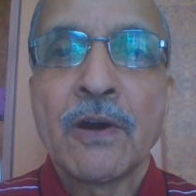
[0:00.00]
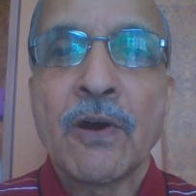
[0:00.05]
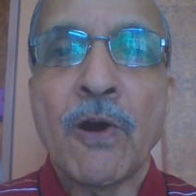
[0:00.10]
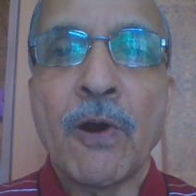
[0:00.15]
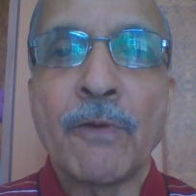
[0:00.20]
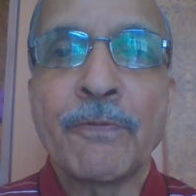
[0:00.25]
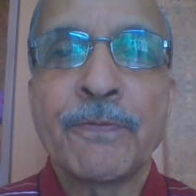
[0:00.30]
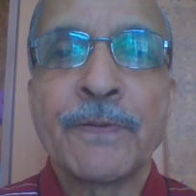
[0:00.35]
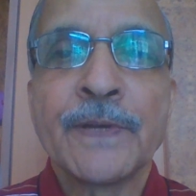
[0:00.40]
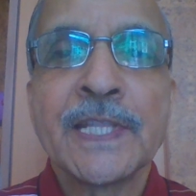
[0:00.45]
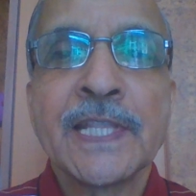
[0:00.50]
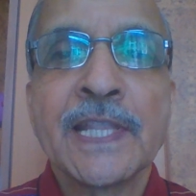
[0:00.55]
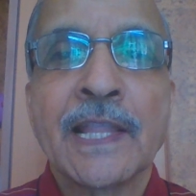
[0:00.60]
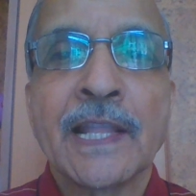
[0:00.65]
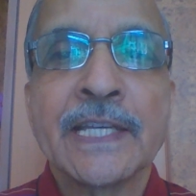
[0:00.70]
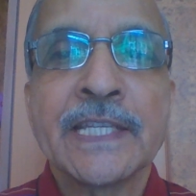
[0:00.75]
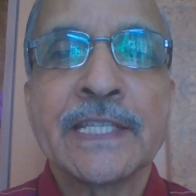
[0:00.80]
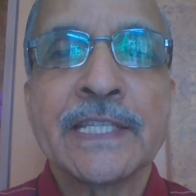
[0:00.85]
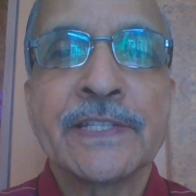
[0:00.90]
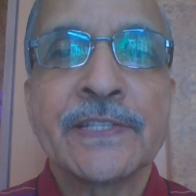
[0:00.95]
often
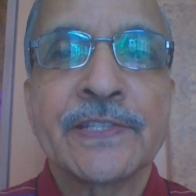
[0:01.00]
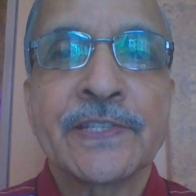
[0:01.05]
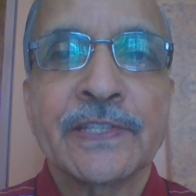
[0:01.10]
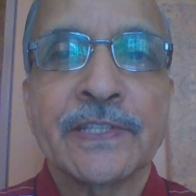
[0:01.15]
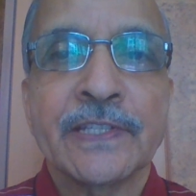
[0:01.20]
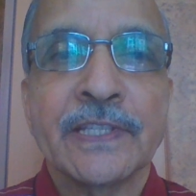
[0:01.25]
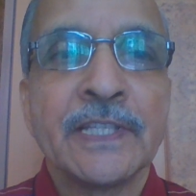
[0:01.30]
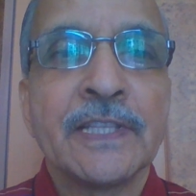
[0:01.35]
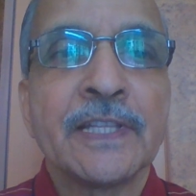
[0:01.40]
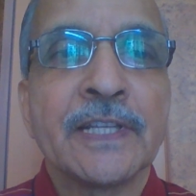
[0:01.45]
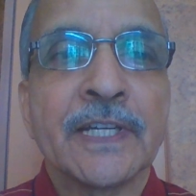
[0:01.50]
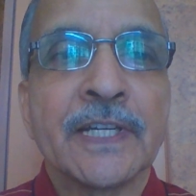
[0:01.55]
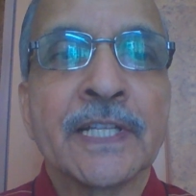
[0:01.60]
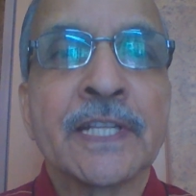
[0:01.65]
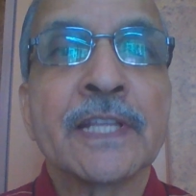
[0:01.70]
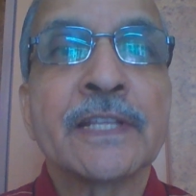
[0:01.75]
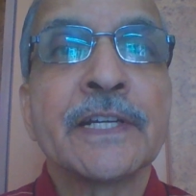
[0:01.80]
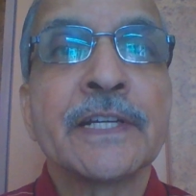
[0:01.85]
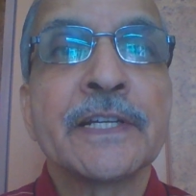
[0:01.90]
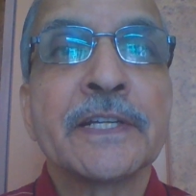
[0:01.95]
lies in
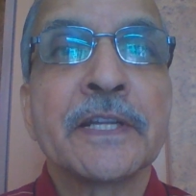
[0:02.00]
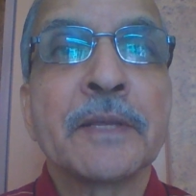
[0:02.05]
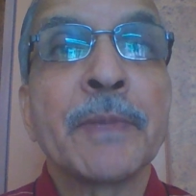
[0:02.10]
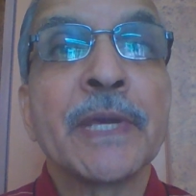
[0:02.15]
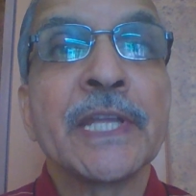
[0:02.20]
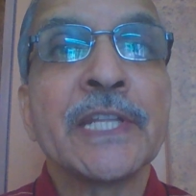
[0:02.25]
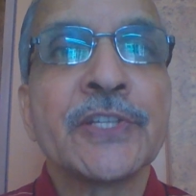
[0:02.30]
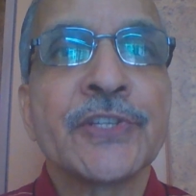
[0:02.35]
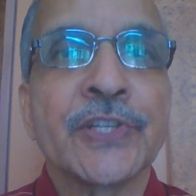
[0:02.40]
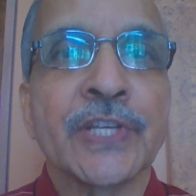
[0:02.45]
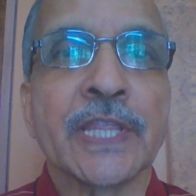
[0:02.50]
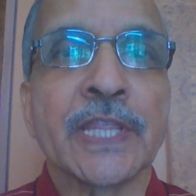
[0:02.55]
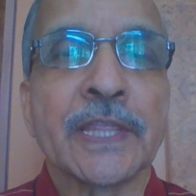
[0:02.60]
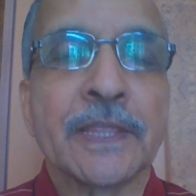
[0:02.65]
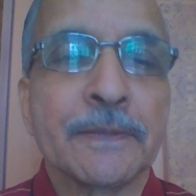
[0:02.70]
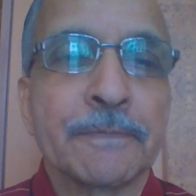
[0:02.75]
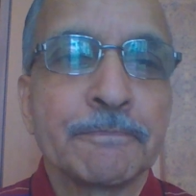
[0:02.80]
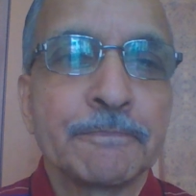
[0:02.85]
another dimension.